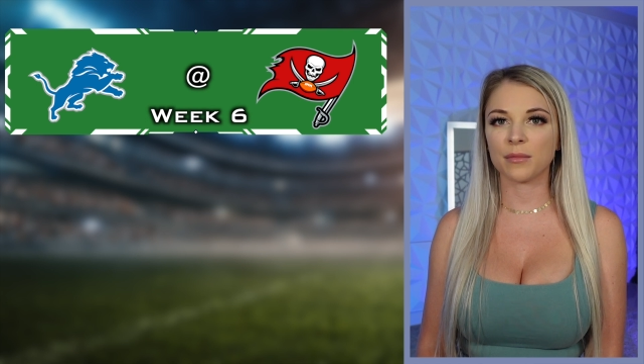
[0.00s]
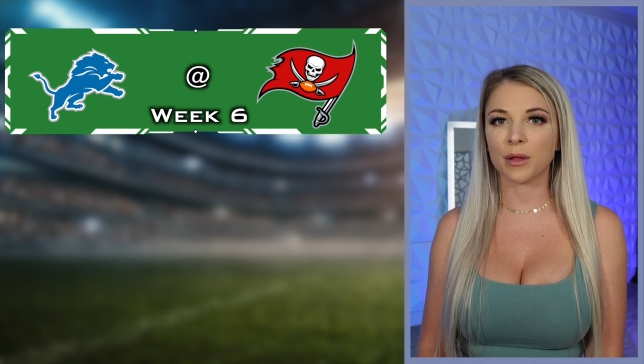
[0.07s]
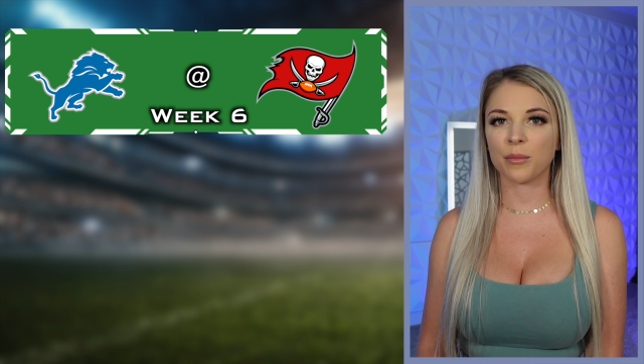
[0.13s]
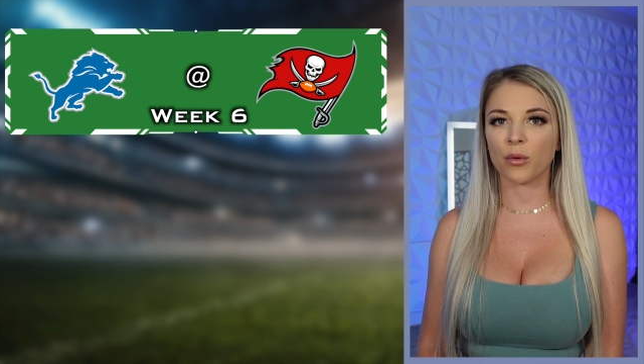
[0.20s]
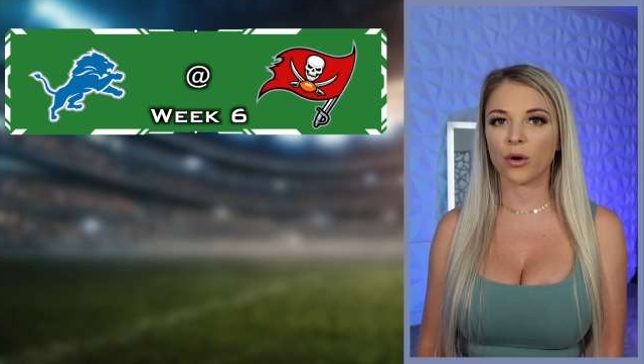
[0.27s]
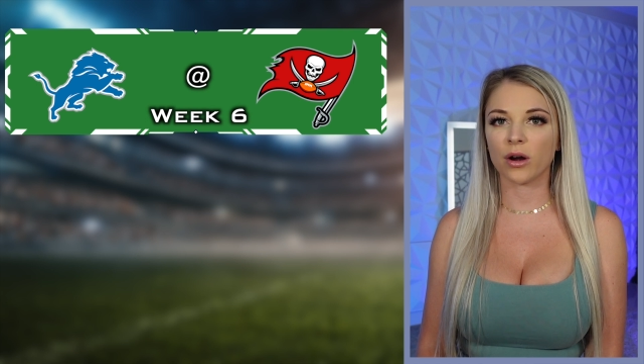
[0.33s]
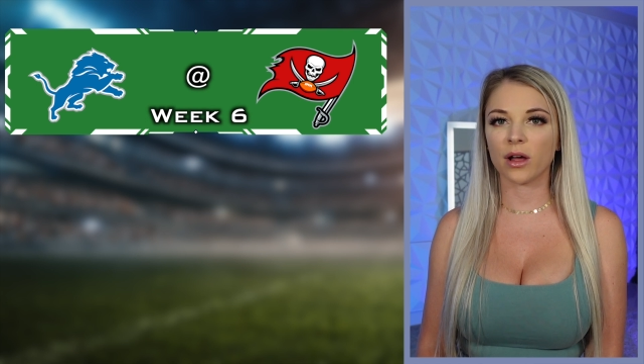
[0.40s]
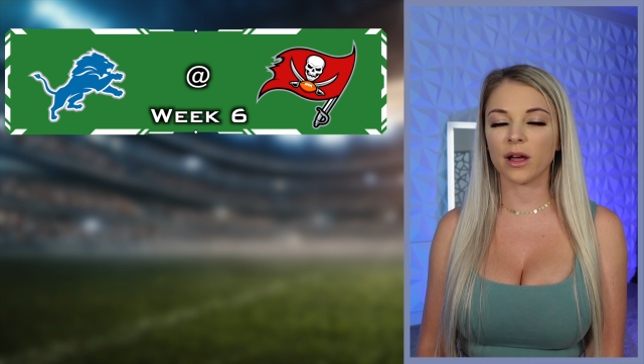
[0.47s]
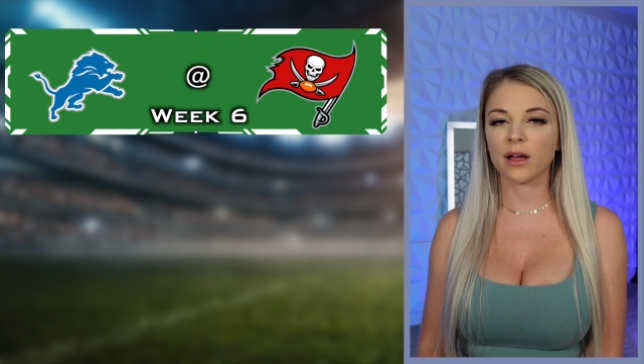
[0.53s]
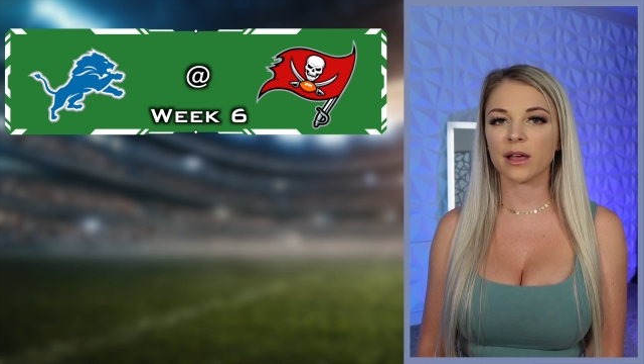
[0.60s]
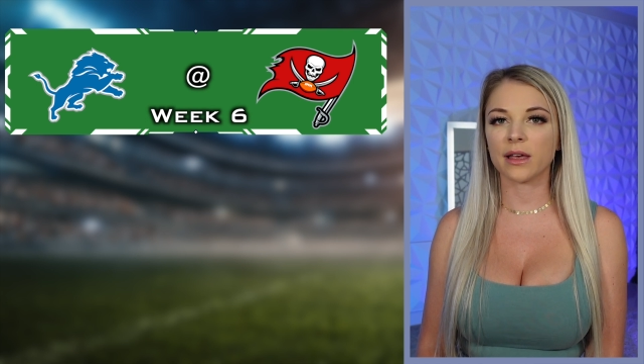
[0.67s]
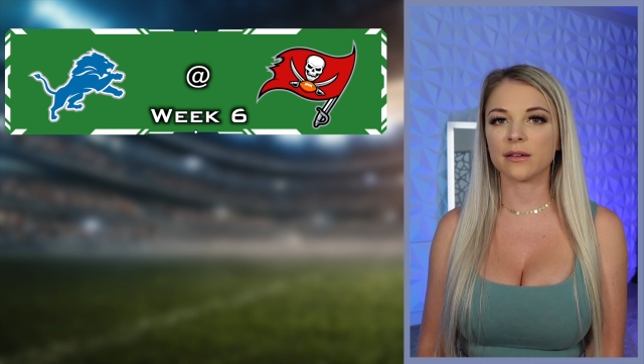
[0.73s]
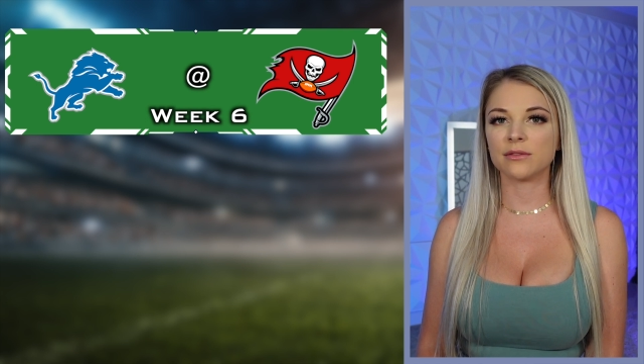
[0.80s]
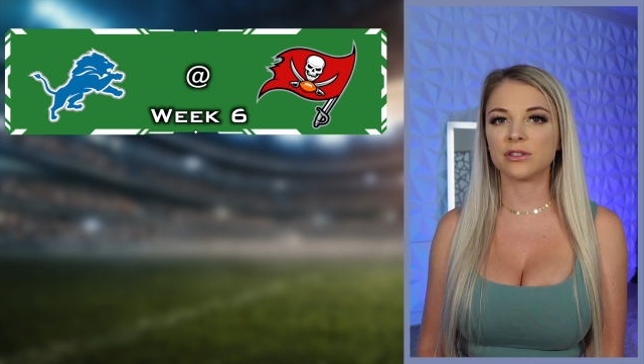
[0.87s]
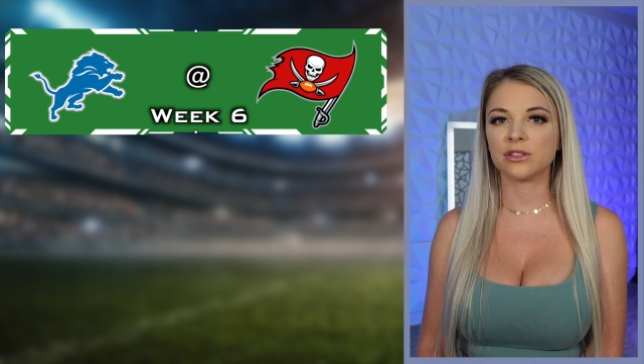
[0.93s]
Laporta
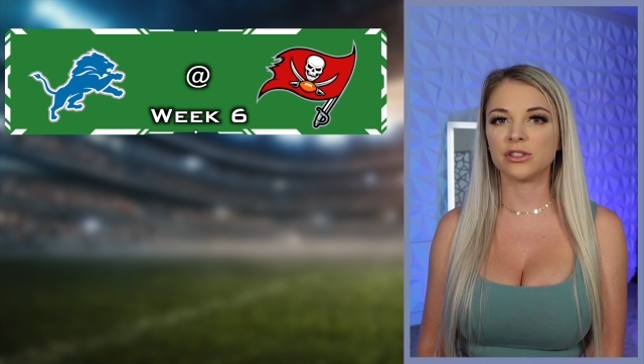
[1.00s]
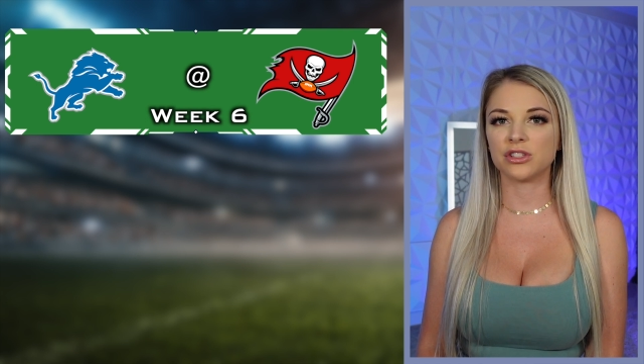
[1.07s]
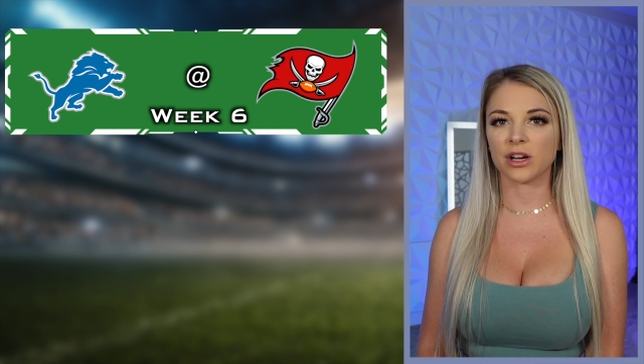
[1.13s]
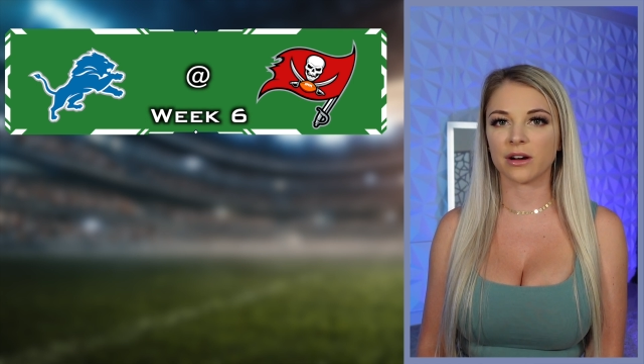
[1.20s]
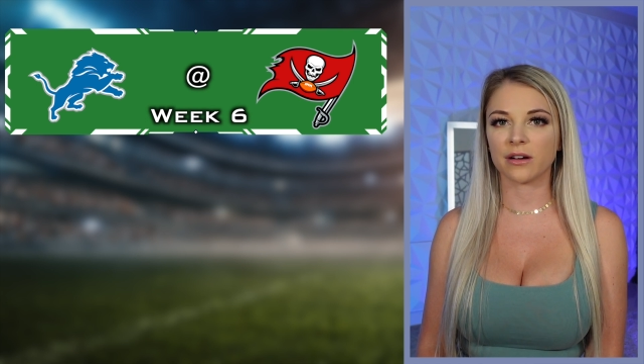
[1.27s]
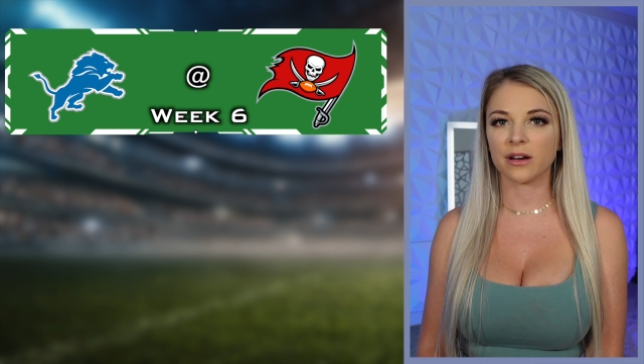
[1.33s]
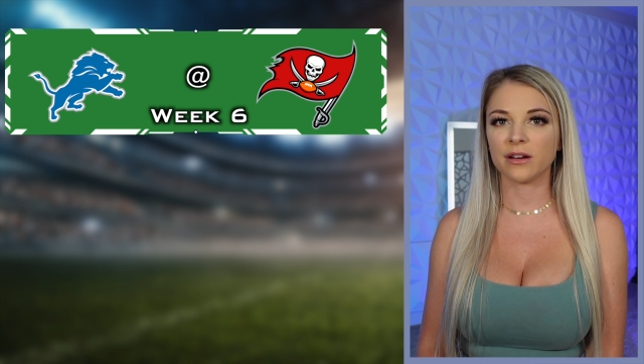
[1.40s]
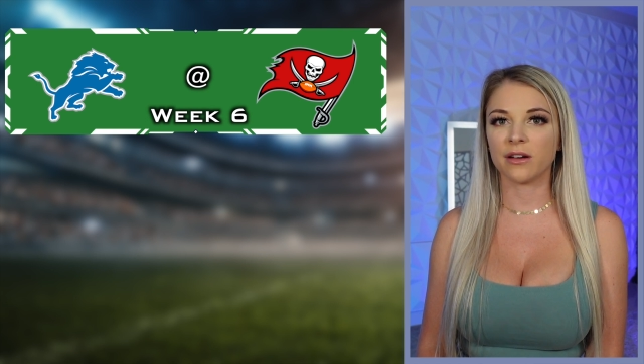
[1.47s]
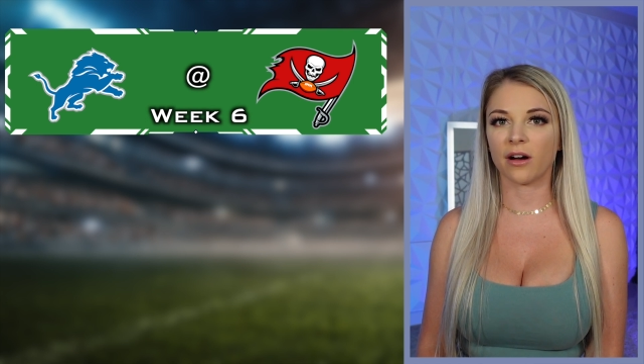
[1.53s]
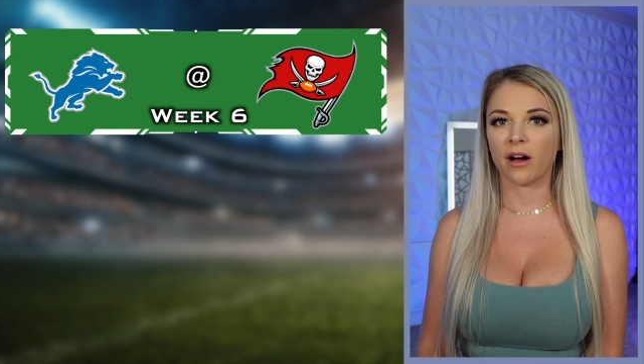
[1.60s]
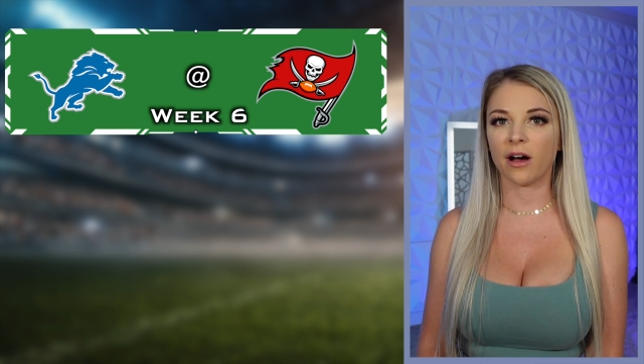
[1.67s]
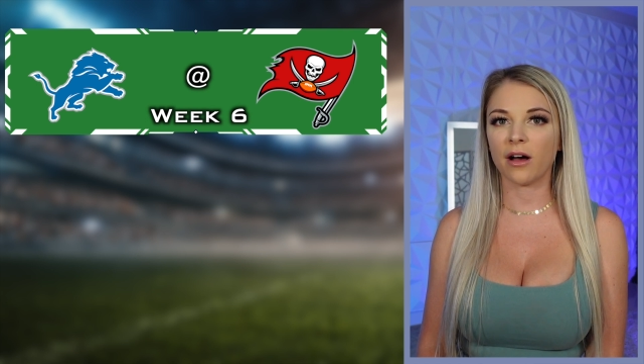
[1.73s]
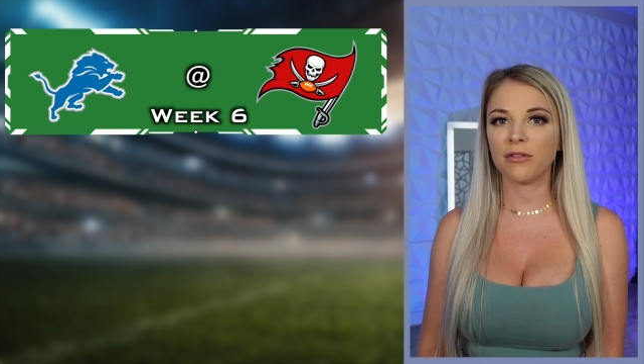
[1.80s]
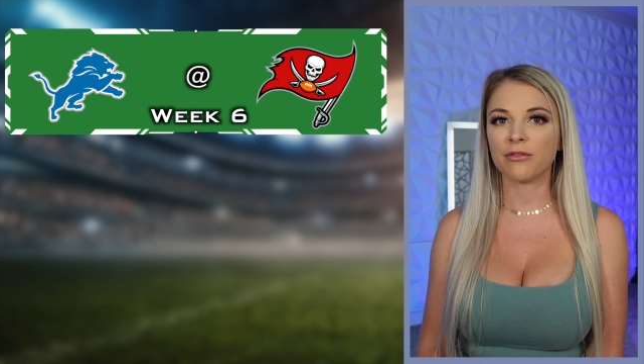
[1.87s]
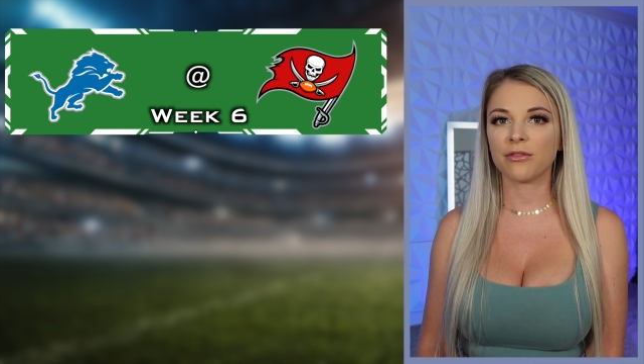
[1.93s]
gives Jared
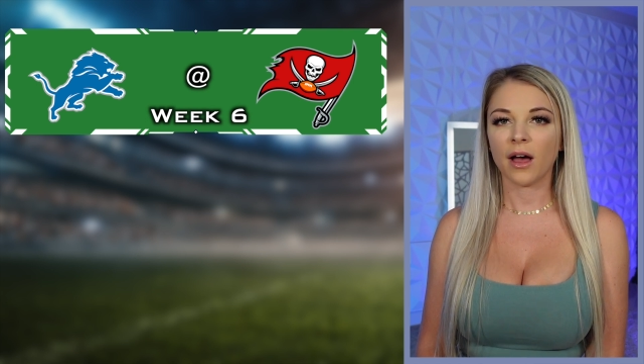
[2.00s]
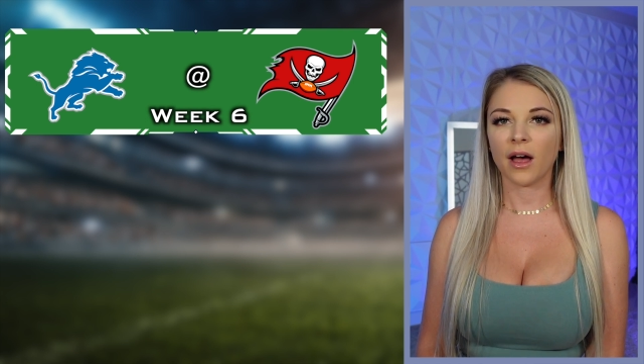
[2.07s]
Goff